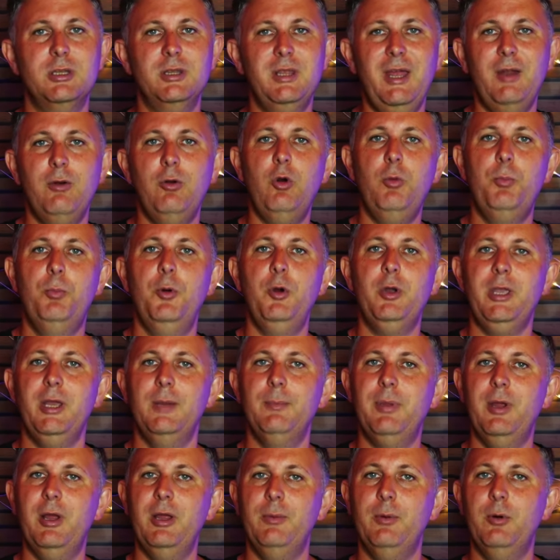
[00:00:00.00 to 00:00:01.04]
they're all
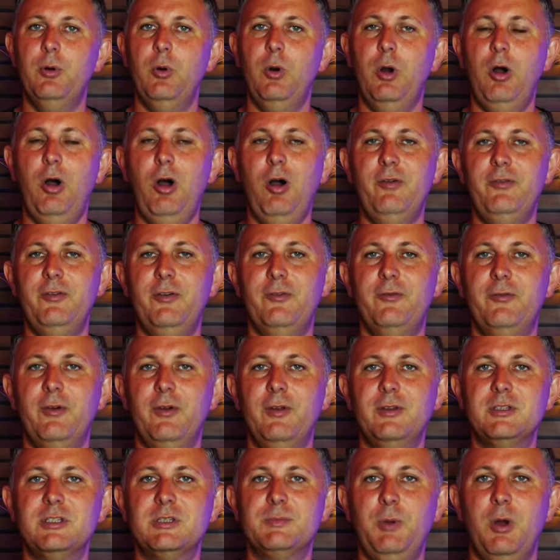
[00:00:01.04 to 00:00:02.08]
booking people off of
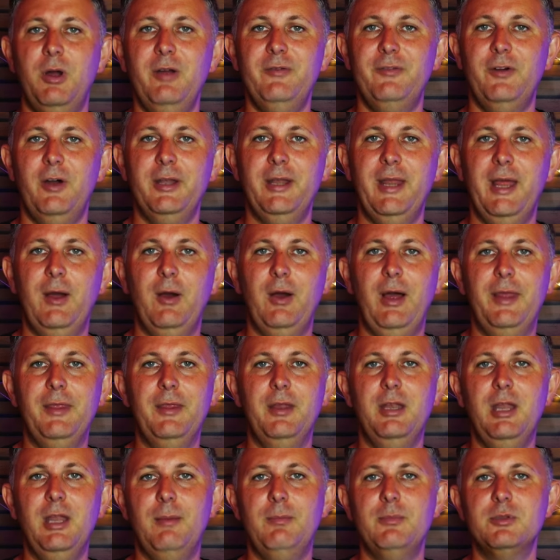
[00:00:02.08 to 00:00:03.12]
Spotify now and
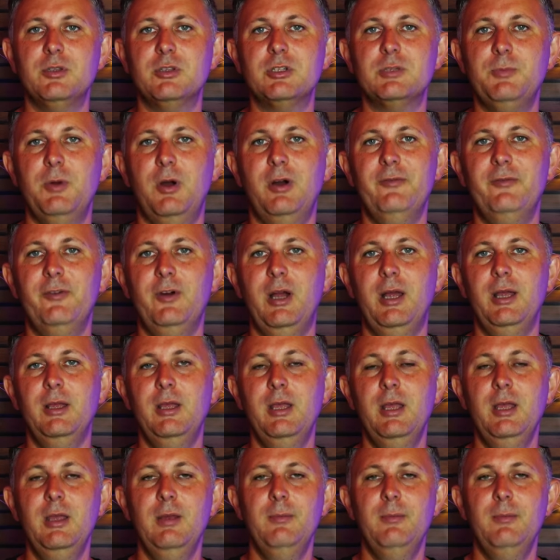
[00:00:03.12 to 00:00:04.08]
the numbers on Spotify